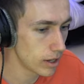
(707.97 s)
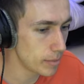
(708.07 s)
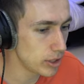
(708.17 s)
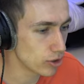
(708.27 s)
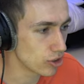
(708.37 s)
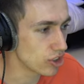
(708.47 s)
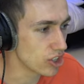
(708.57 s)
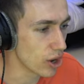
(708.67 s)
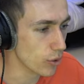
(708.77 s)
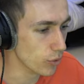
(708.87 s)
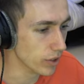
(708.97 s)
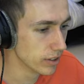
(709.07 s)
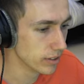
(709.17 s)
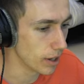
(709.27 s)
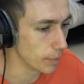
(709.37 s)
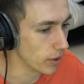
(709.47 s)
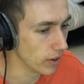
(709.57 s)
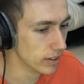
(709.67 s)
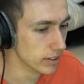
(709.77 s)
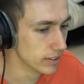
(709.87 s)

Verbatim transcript: I'm gonna use a stone. No, I'm not.